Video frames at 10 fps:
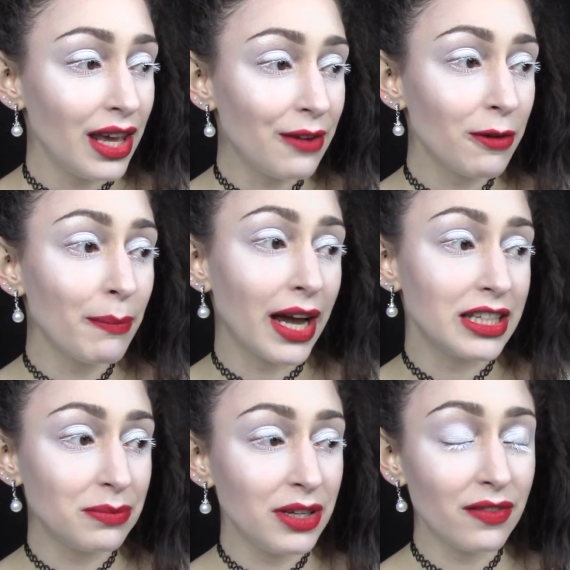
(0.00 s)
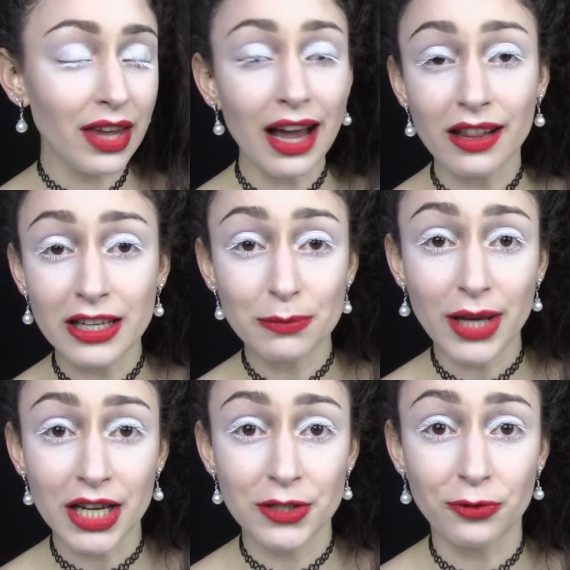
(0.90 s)
It reminds me of the LA
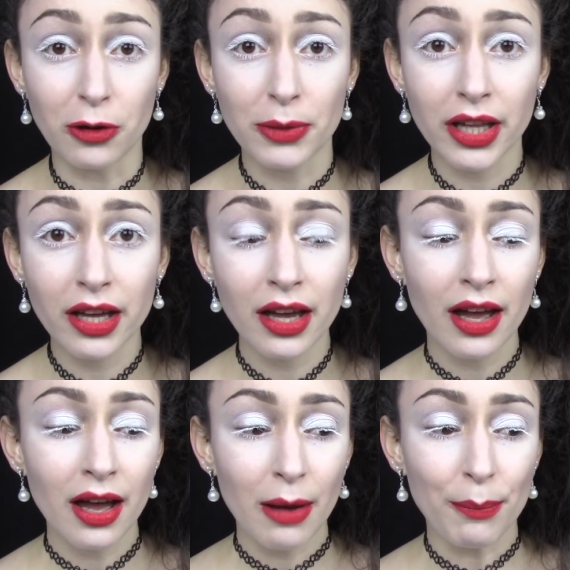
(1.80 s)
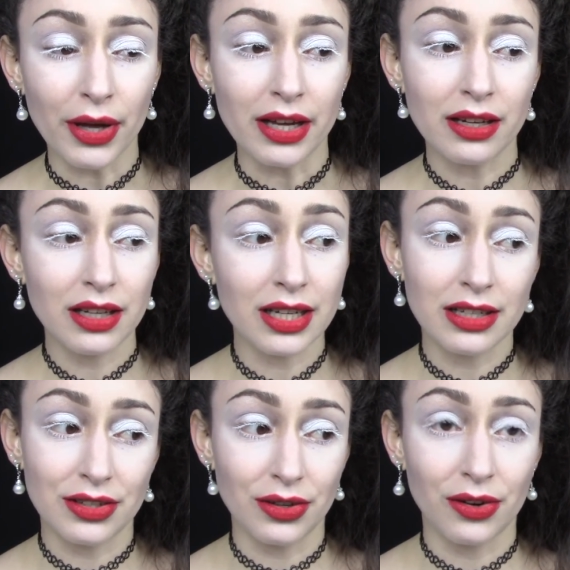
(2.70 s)
Splash formula, but it
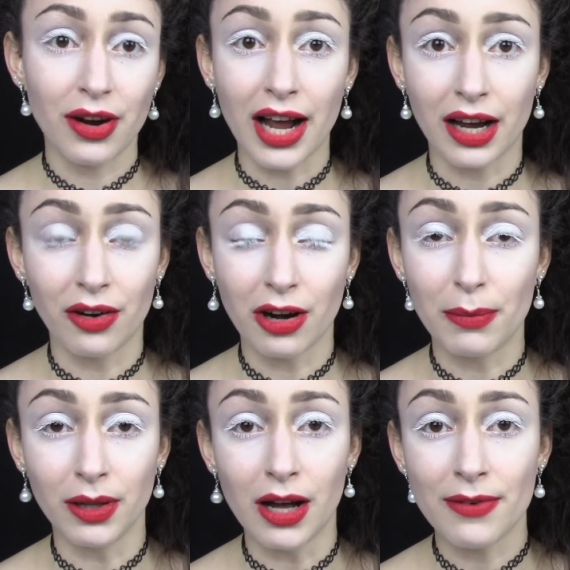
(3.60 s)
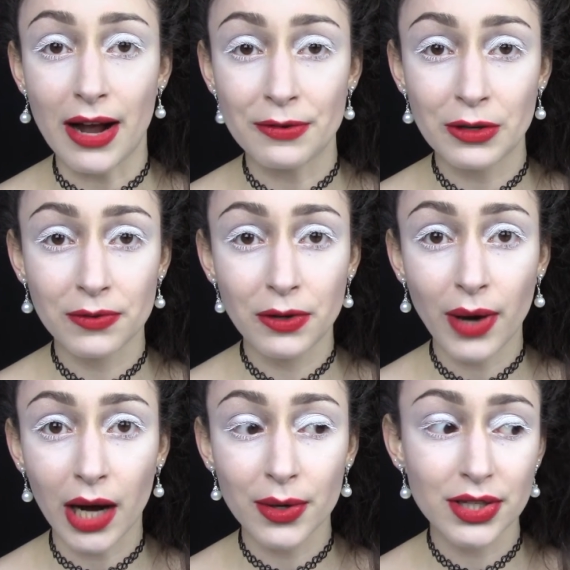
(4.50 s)
doesn't crack and crumble off after a few
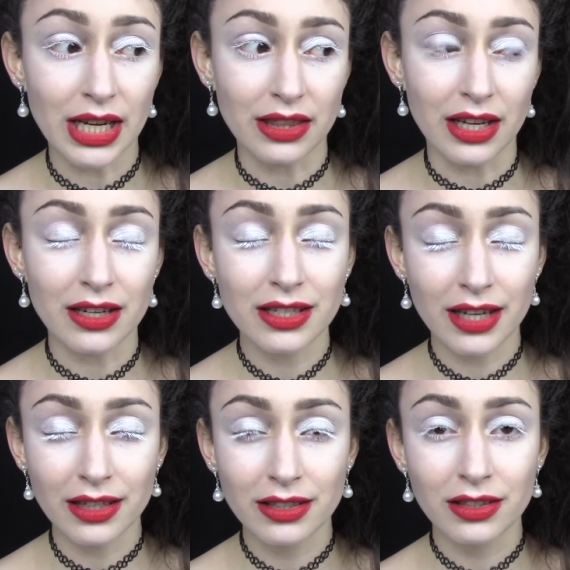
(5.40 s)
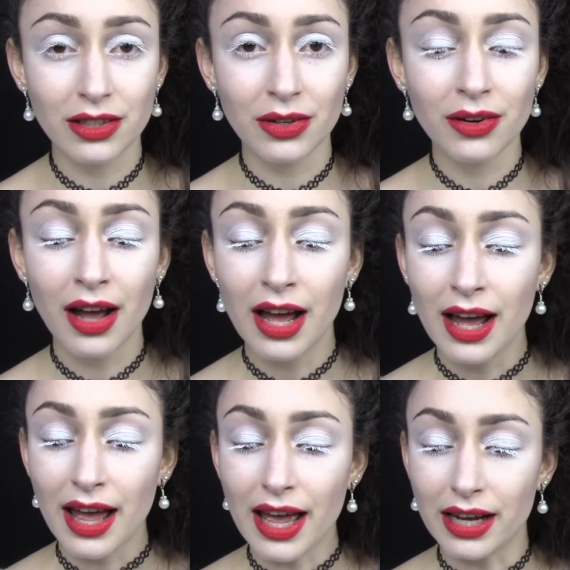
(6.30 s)
hours like theirs tends to do
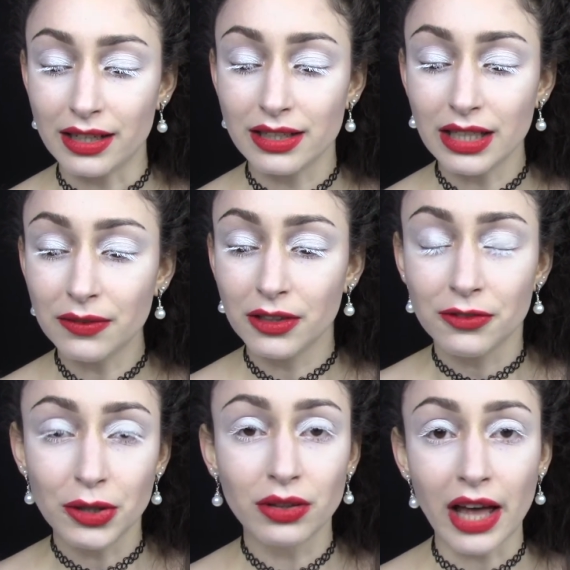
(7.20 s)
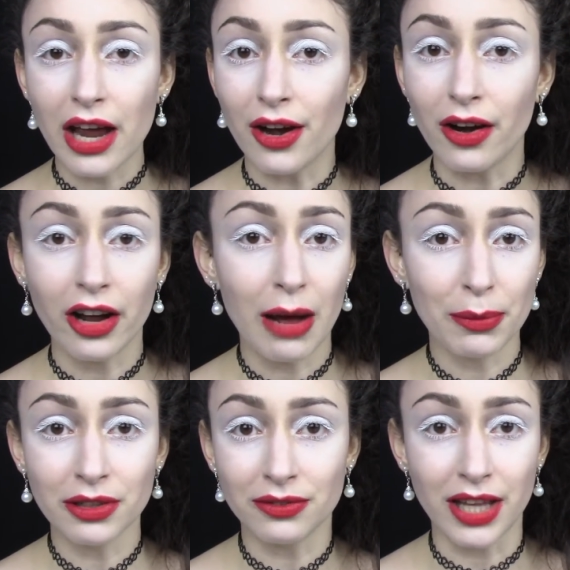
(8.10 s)
and even if you layer a
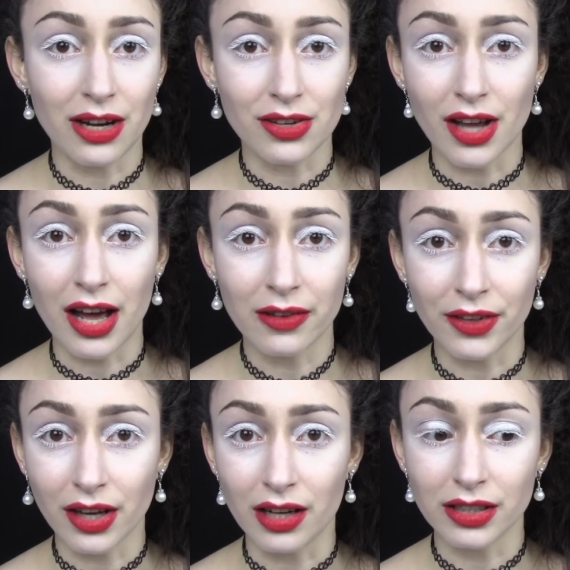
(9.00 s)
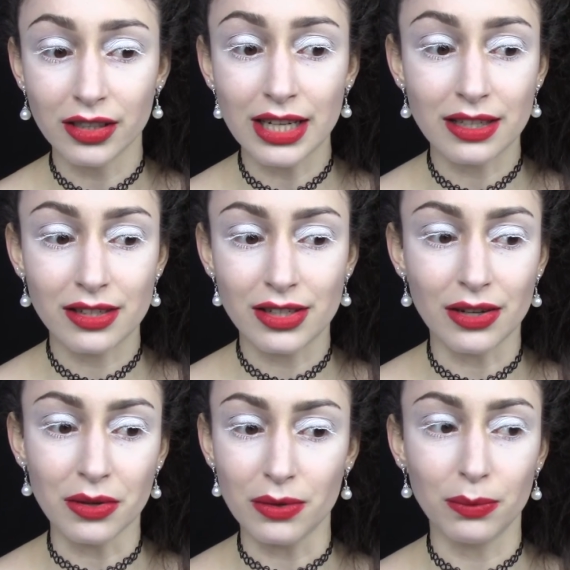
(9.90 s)
couple of layers on of the color, it
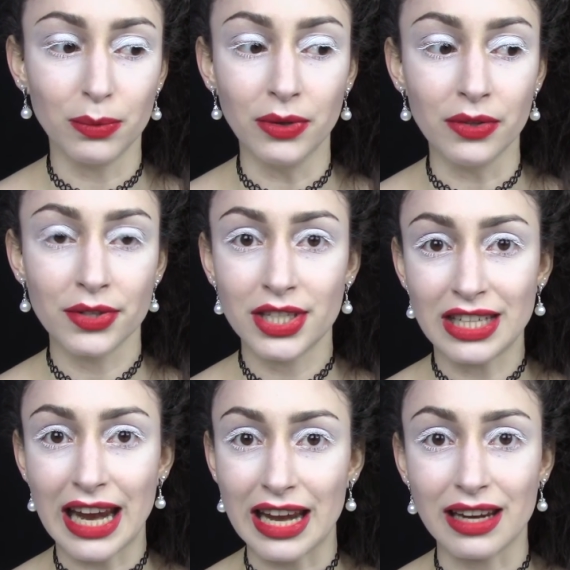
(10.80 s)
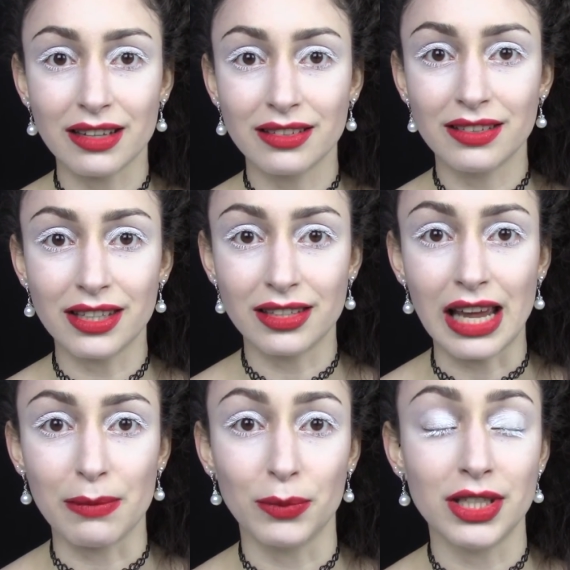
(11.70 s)
still will stay the
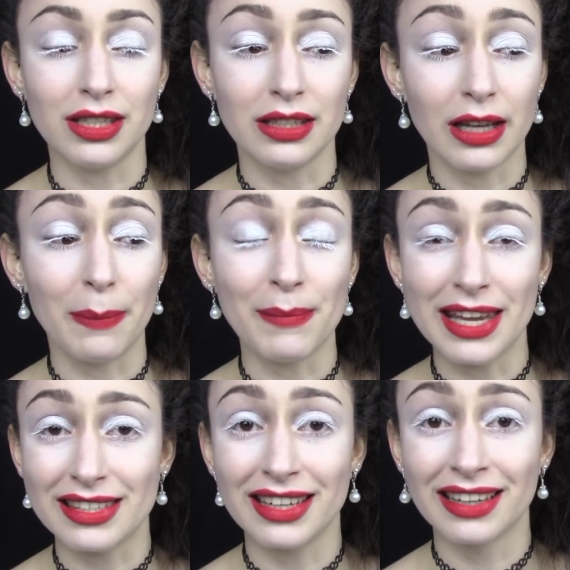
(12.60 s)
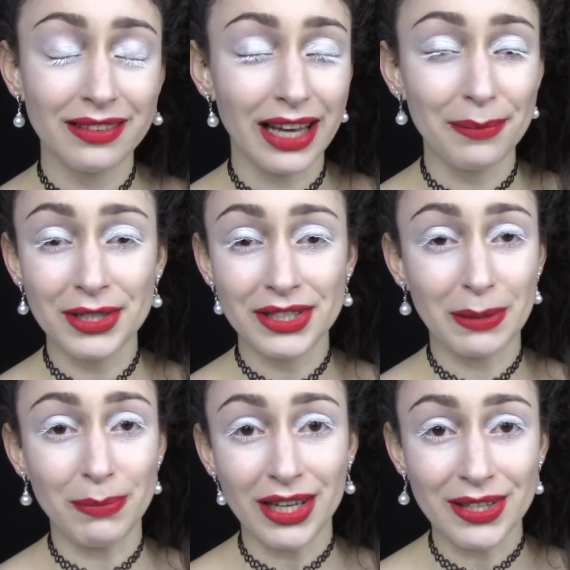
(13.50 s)
same, which is amazing. I'm just the
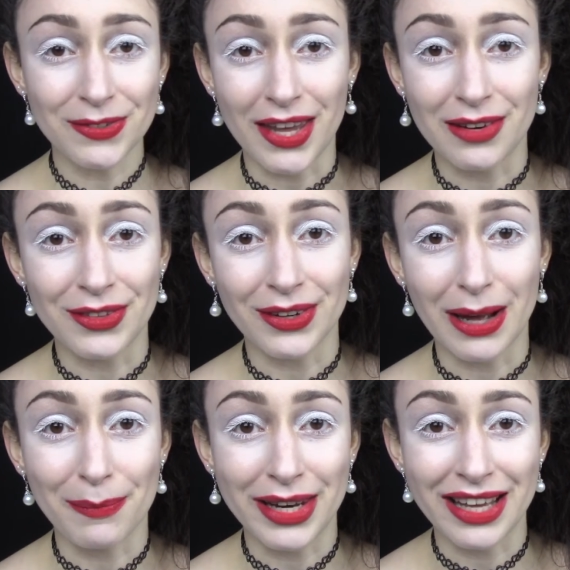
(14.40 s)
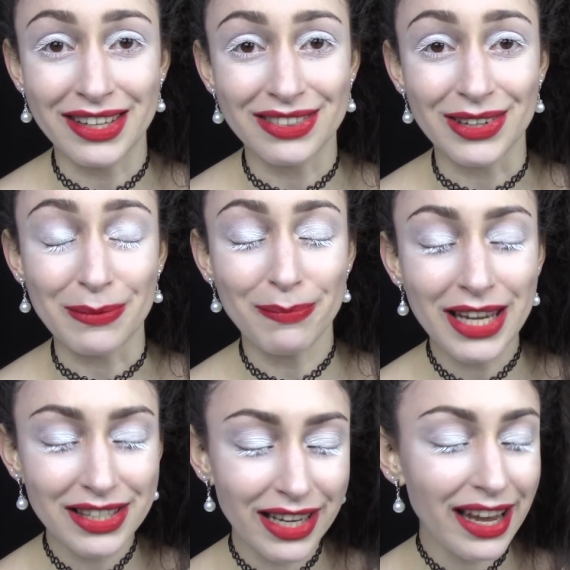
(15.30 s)
biggest fan of their company. I think they're
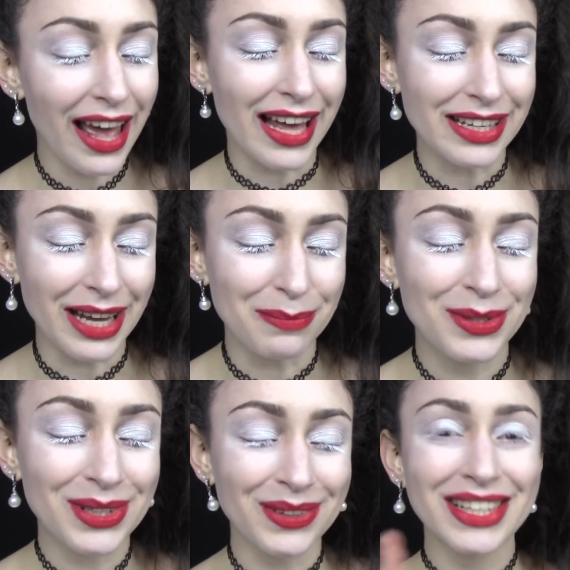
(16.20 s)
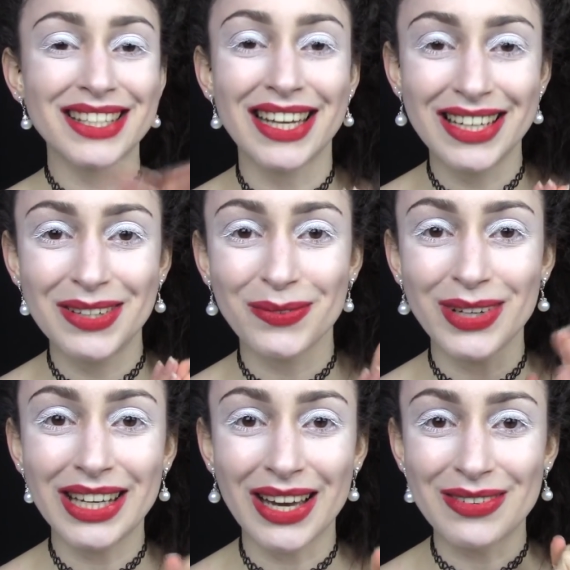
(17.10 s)
amazing, and I'm so excited.
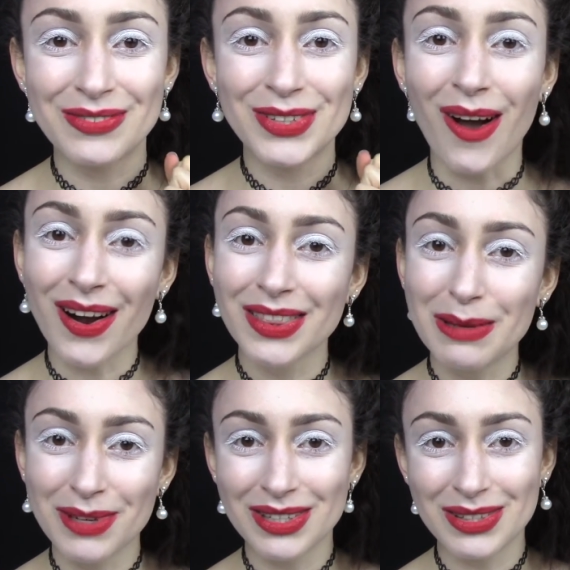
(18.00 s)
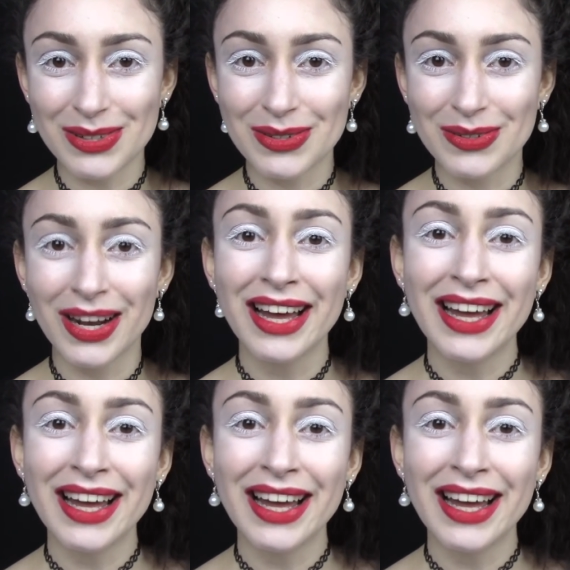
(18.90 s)
We have talked them into